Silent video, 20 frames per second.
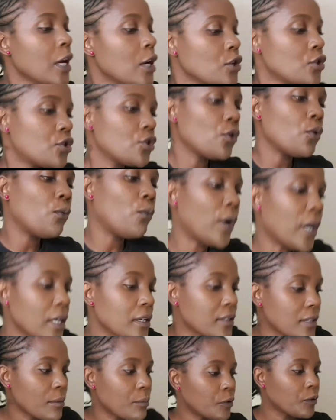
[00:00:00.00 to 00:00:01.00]
So what
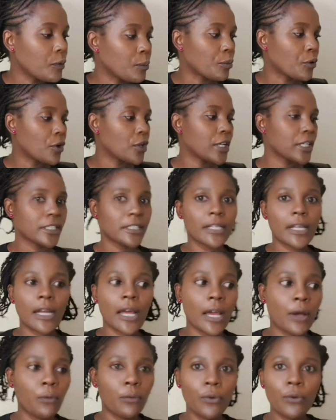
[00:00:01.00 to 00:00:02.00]
are some of the products that
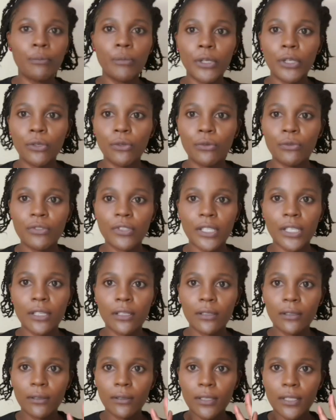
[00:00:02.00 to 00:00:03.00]
I will be using?
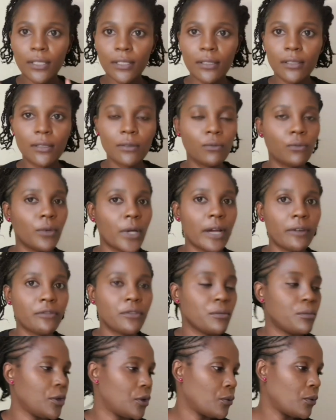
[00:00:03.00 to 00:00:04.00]
This will have
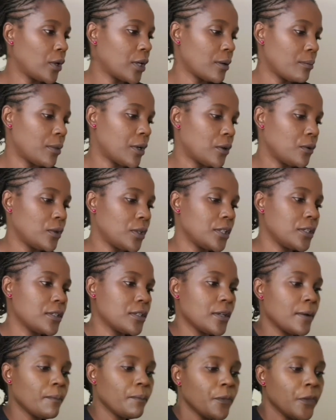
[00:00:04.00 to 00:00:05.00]
to be quick about
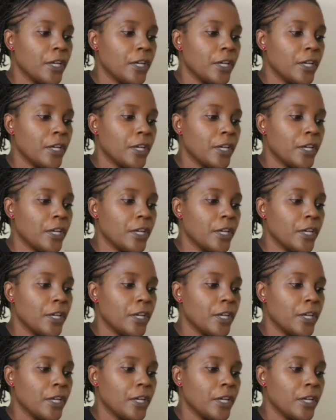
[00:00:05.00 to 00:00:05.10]
this.